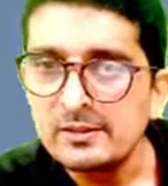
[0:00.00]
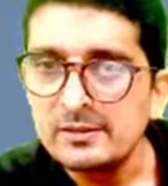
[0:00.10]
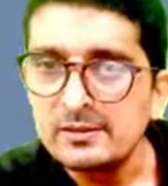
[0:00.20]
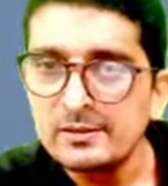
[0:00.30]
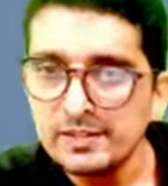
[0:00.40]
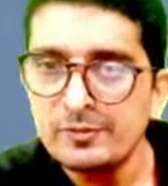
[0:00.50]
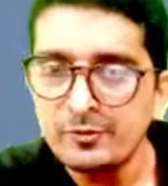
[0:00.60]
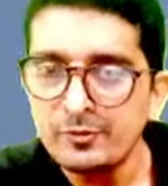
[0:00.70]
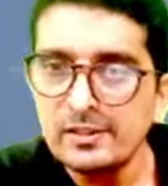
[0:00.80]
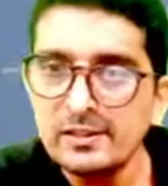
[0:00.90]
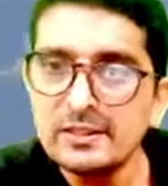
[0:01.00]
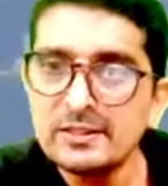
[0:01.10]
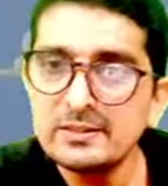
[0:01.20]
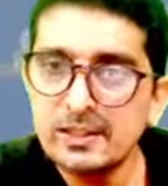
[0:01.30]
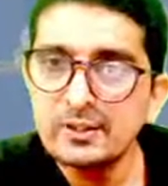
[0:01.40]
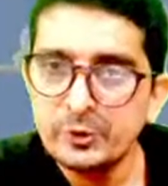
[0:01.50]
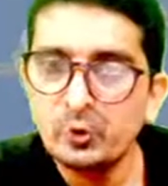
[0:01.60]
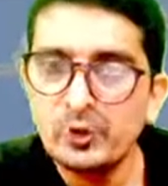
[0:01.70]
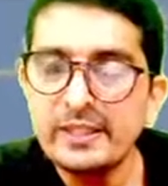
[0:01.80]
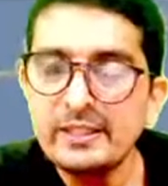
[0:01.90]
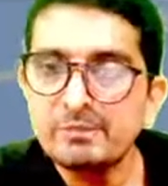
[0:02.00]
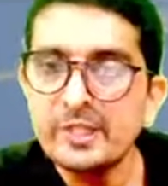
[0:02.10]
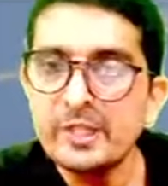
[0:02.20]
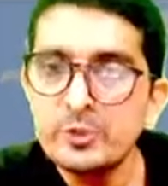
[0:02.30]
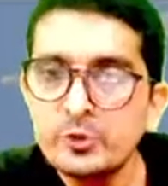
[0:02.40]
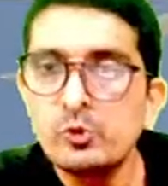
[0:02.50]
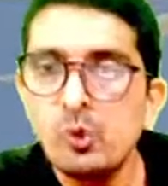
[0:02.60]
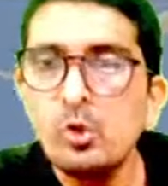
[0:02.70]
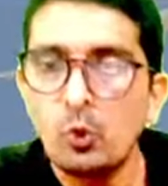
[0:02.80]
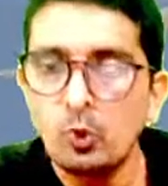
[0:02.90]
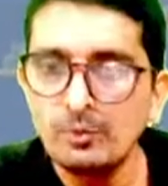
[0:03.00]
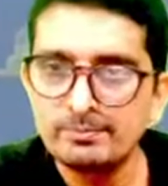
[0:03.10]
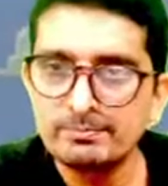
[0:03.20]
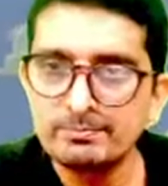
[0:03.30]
if we learn cut today and tomorrow,